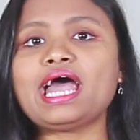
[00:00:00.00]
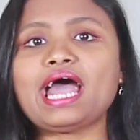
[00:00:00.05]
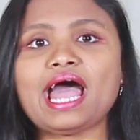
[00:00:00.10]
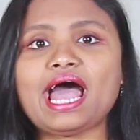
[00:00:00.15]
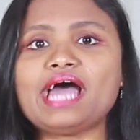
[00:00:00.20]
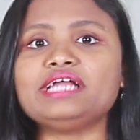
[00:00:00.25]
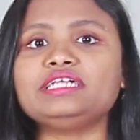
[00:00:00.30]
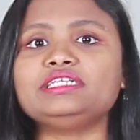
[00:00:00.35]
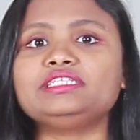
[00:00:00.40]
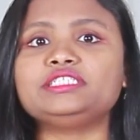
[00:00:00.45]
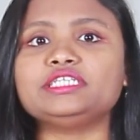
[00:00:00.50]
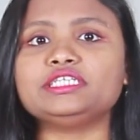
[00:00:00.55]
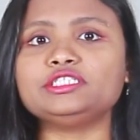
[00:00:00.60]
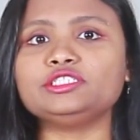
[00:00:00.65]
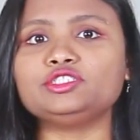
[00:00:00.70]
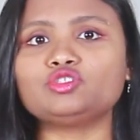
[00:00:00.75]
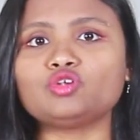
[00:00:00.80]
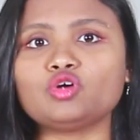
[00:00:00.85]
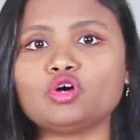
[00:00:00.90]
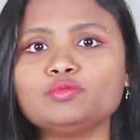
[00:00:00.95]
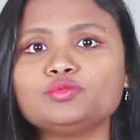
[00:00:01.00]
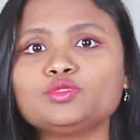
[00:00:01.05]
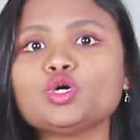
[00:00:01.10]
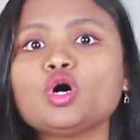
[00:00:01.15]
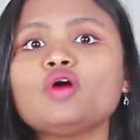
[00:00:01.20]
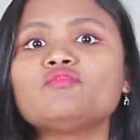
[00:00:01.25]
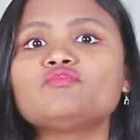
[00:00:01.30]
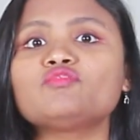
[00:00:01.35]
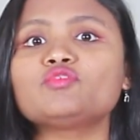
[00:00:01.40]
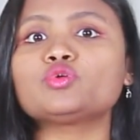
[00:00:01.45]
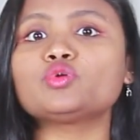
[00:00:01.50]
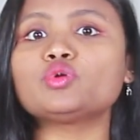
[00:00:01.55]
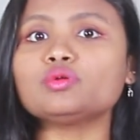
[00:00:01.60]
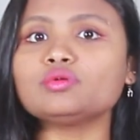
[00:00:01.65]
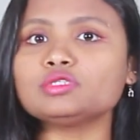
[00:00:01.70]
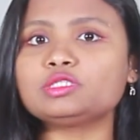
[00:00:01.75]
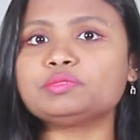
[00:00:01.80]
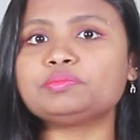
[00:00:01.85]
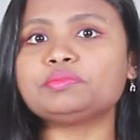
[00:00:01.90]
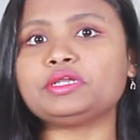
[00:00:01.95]
Add 10 drops of
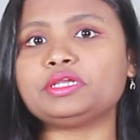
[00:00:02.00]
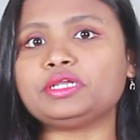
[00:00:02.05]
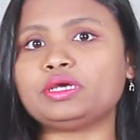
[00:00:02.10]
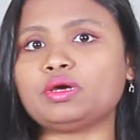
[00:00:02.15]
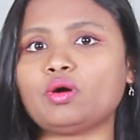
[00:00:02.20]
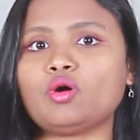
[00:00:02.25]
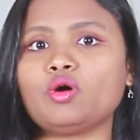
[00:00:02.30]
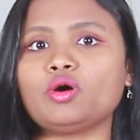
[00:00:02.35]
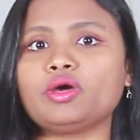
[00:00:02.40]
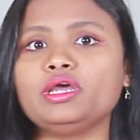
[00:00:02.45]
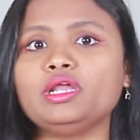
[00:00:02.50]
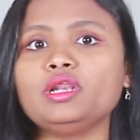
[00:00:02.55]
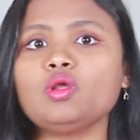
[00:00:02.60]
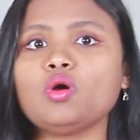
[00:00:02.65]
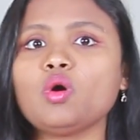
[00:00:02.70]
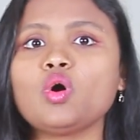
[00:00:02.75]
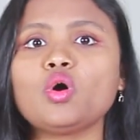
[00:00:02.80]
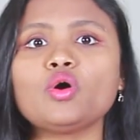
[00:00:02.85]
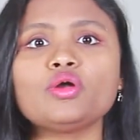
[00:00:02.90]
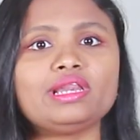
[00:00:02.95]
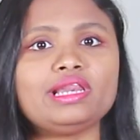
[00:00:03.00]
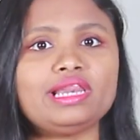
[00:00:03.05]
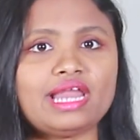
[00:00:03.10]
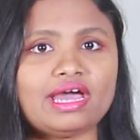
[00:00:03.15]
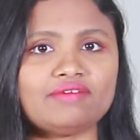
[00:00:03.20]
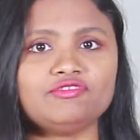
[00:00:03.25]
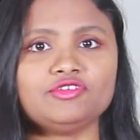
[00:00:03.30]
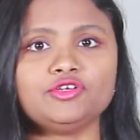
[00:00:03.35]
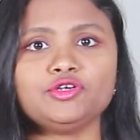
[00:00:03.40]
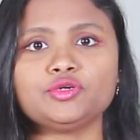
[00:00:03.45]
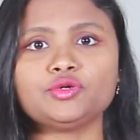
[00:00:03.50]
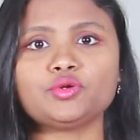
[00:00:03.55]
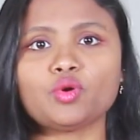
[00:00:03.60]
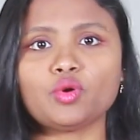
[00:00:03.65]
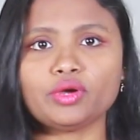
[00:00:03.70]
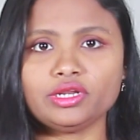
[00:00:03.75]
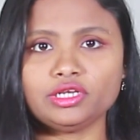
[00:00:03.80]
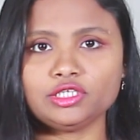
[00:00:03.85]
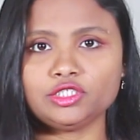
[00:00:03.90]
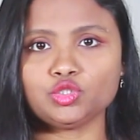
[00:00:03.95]
rosemary oil or lavender
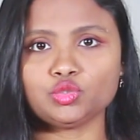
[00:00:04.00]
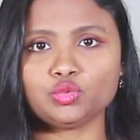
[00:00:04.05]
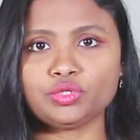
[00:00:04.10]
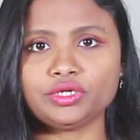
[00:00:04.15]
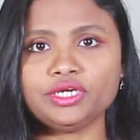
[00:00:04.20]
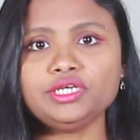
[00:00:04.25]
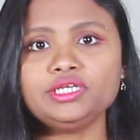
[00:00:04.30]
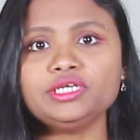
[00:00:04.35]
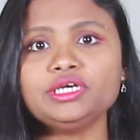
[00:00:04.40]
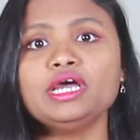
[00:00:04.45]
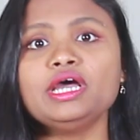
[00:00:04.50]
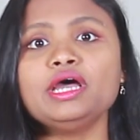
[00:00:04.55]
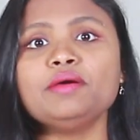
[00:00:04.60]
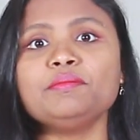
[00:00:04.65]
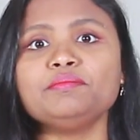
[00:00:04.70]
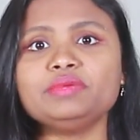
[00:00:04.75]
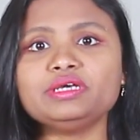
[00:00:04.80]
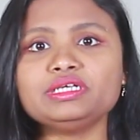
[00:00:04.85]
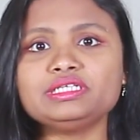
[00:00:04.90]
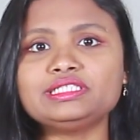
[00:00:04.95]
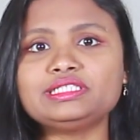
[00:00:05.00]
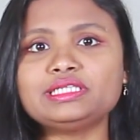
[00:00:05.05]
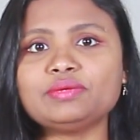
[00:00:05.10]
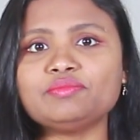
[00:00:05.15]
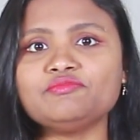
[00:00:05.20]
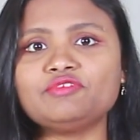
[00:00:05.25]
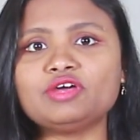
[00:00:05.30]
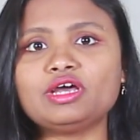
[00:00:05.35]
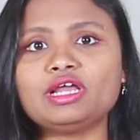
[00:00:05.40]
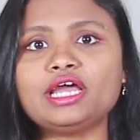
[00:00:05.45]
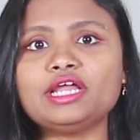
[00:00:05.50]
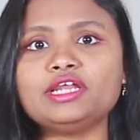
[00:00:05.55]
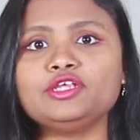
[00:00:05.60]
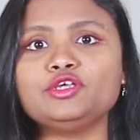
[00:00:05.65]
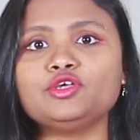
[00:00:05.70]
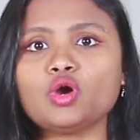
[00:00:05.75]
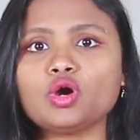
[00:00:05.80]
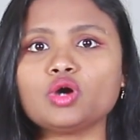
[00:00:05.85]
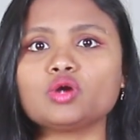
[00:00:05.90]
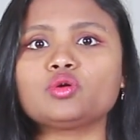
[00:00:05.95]
oil to it. Mix them well and
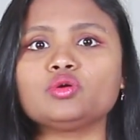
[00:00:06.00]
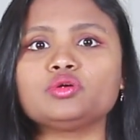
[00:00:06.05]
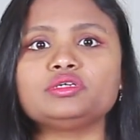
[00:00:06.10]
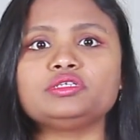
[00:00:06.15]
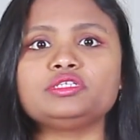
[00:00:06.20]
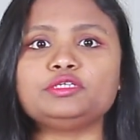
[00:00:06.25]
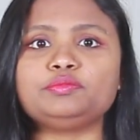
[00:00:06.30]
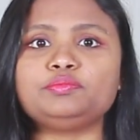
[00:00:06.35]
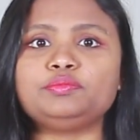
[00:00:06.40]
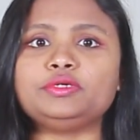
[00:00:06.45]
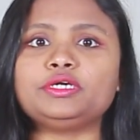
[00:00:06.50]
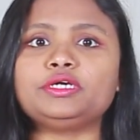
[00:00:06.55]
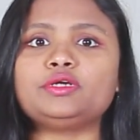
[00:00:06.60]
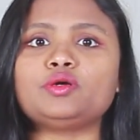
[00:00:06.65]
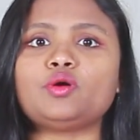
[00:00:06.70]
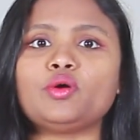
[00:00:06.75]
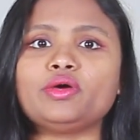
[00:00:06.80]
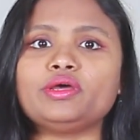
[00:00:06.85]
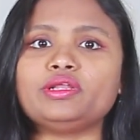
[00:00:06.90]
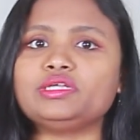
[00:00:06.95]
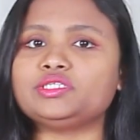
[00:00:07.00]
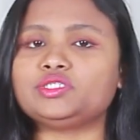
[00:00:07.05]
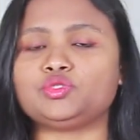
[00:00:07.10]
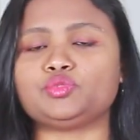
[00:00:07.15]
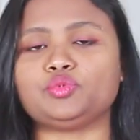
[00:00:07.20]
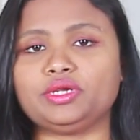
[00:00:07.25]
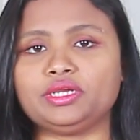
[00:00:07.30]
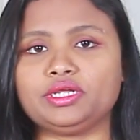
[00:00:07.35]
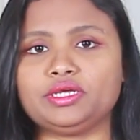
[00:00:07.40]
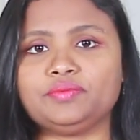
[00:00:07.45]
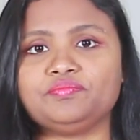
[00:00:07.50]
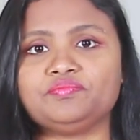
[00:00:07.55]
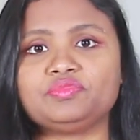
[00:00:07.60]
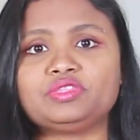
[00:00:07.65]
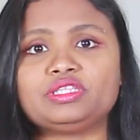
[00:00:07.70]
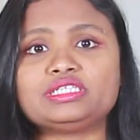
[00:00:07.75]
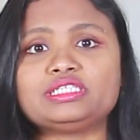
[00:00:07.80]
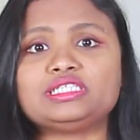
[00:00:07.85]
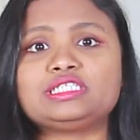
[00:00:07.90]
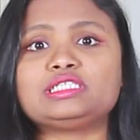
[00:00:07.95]
your coconut beard oil is ready.
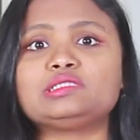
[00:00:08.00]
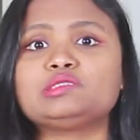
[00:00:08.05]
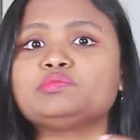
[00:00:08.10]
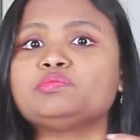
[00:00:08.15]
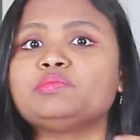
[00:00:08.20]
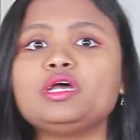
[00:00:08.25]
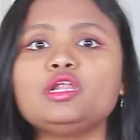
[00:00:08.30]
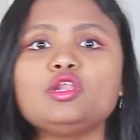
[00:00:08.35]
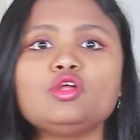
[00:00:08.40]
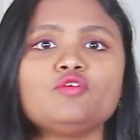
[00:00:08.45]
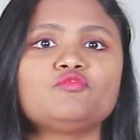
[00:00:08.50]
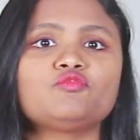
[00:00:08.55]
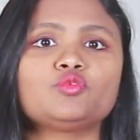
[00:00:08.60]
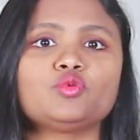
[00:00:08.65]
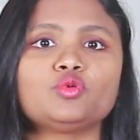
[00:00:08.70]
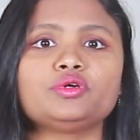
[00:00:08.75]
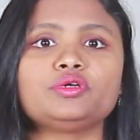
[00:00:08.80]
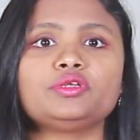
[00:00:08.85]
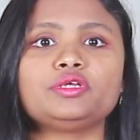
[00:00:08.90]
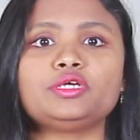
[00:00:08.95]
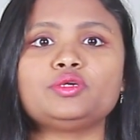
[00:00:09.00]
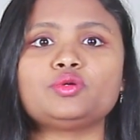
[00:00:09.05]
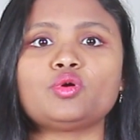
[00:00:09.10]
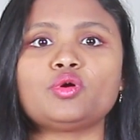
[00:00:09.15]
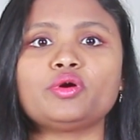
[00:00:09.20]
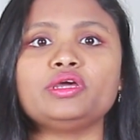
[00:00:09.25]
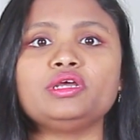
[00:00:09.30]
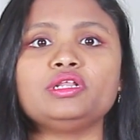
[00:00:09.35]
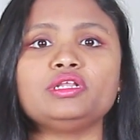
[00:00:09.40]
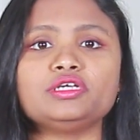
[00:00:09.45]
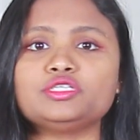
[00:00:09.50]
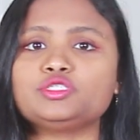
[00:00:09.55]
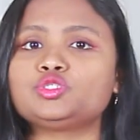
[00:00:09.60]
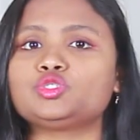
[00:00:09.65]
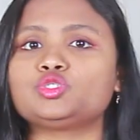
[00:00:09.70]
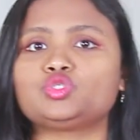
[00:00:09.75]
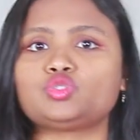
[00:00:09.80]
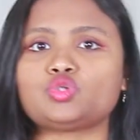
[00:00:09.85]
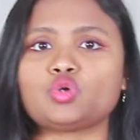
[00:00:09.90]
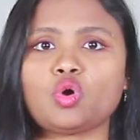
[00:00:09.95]
The smell of coconut oil is
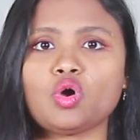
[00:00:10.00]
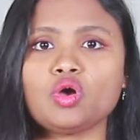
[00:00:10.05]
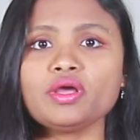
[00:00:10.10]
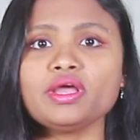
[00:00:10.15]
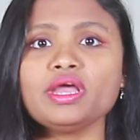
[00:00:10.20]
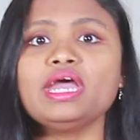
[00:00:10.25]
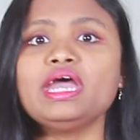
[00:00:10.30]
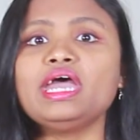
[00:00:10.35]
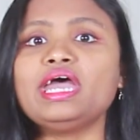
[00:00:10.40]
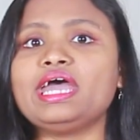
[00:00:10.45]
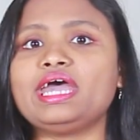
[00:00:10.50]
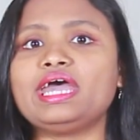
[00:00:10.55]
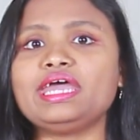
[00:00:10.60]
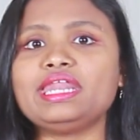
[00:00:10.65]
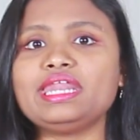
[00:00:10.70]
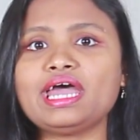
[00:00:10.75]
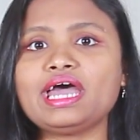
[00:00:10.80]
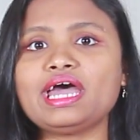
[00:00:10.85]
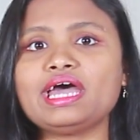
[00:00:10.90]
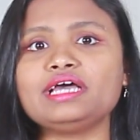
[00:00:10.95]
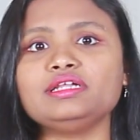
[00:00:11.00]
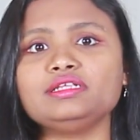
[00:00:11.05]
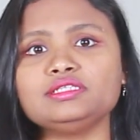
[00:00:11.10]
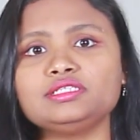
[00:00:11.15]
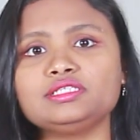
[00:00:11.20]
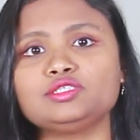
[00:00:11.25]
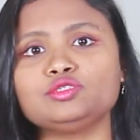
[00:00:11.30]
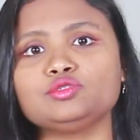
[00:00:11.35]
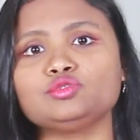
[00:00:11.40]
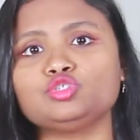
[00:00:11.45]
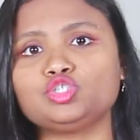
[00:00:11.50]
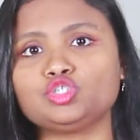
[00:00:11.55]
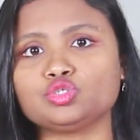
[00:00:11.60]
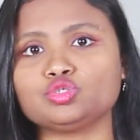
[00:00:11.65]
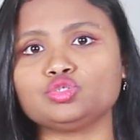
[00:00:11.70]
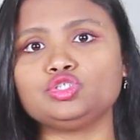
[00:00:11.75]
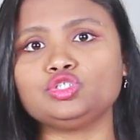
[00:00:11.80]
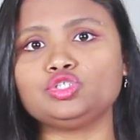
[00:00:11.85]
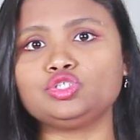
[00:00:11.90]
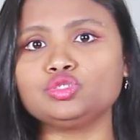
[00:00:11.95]
strong and hence you
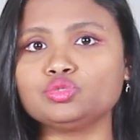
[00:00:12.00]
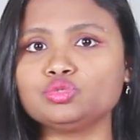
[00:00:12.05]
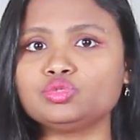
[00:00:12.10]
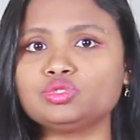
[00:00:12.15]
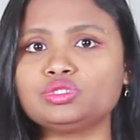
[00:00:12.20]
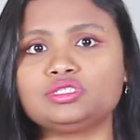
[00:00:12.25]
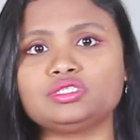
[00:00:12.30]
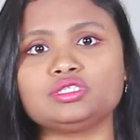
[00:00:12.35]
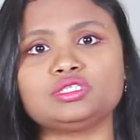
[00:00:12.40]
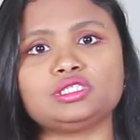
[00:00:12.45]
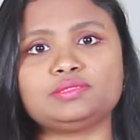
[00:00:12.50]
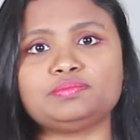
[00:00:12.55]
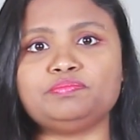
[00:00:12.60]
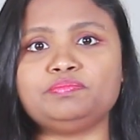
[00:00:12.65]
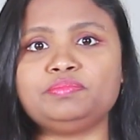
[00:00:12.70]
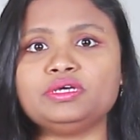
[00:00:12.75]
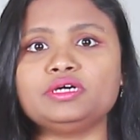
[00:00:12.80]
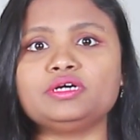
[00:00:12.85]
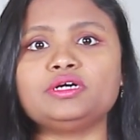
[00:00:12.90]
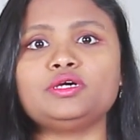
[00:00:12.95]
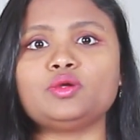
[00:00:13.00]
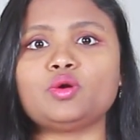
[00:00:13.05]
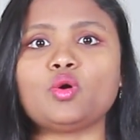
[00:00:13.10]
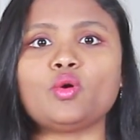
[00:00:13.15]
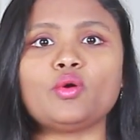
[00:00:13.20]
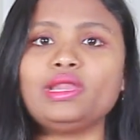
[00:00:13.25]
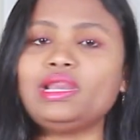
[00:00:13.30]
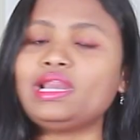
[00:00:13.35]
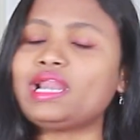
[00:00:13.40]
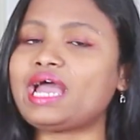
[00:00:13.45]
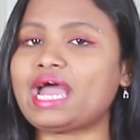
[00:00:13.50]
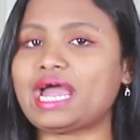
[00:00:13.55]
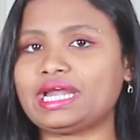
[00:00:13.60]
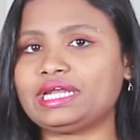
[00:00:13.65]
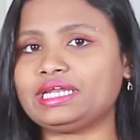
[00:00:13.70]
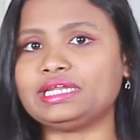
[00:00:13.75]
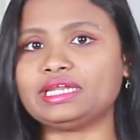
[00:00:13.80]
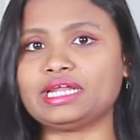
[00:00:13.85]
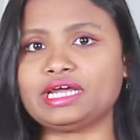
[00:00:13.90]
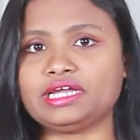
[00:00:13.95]
should use this beard oil
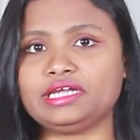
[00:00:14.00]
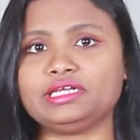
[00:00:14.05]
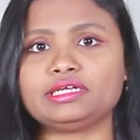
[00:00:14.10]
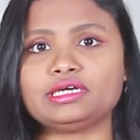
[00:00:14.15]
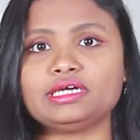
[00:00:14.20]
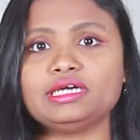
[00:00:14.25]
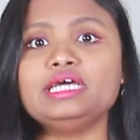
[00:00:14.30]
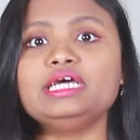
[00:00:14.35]
at night.